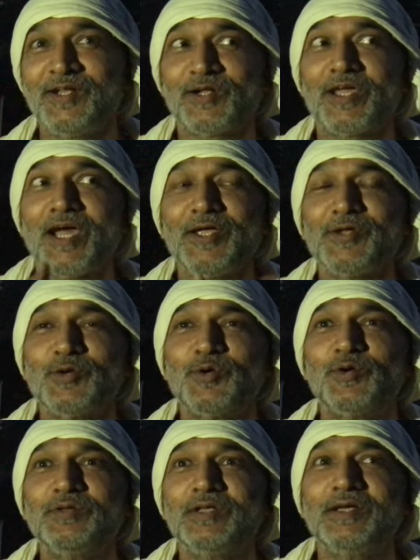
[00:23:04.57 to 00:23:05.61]
like I
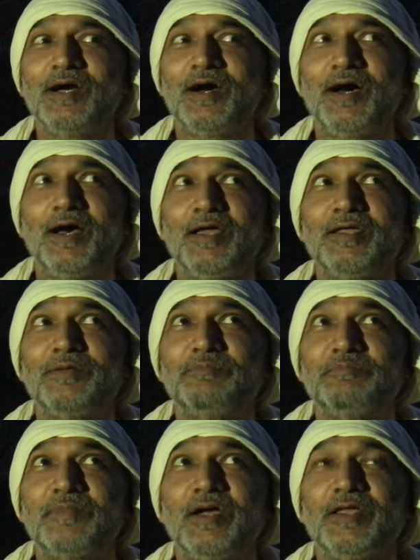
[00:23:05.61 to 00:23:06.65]
know,
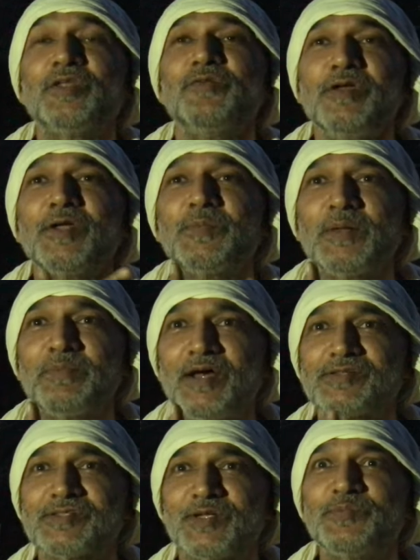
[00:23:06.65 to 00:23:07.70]
I revere my
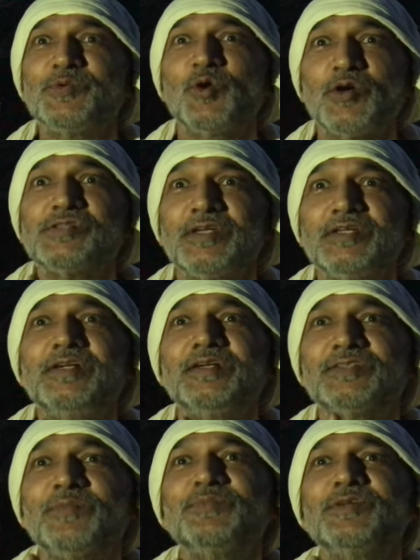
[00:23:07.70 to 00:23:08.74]
master because he did
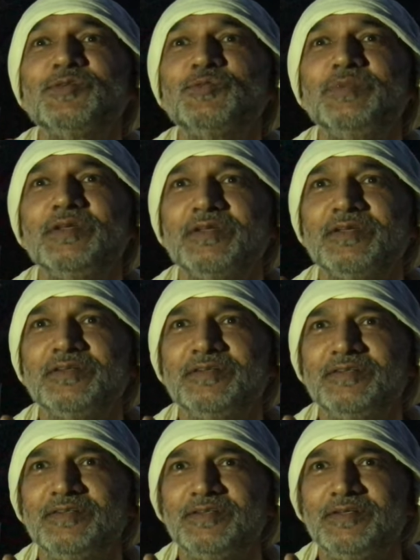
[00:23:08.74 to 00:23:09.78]
something to me.
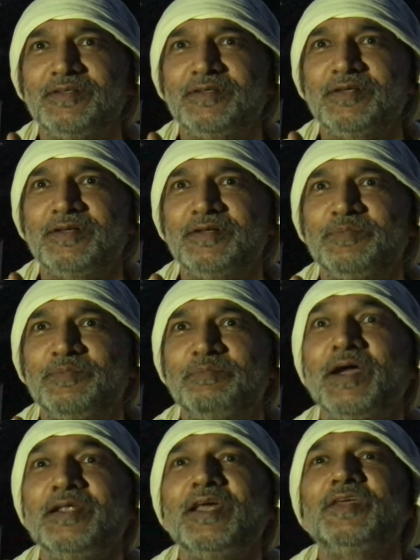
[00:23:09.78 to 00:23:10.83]

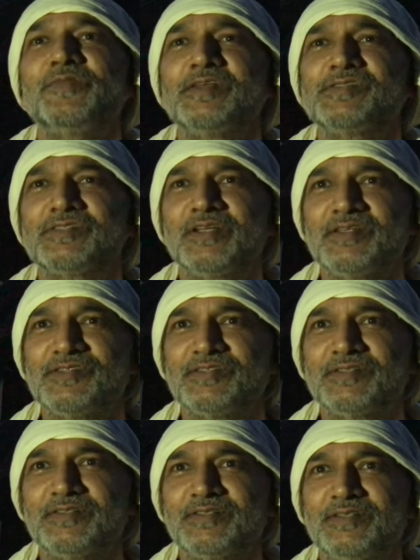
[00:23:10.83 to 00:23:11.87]
My life has changed.
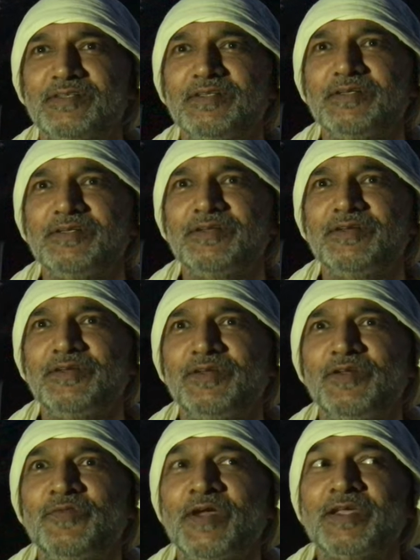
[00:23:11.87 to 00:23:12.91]

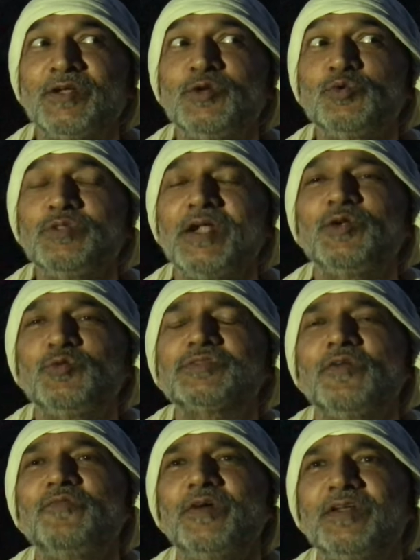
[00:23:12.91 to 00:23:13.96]
If I can do that to
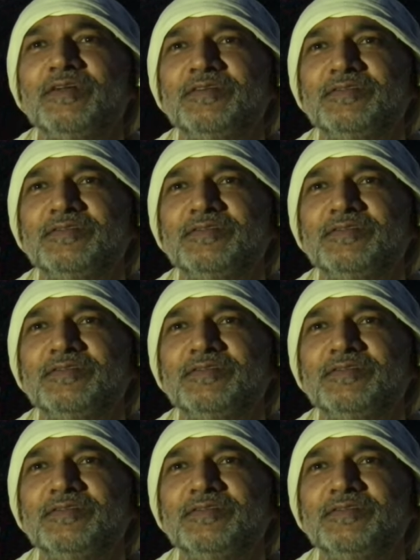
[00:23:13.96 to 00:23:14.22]
someone,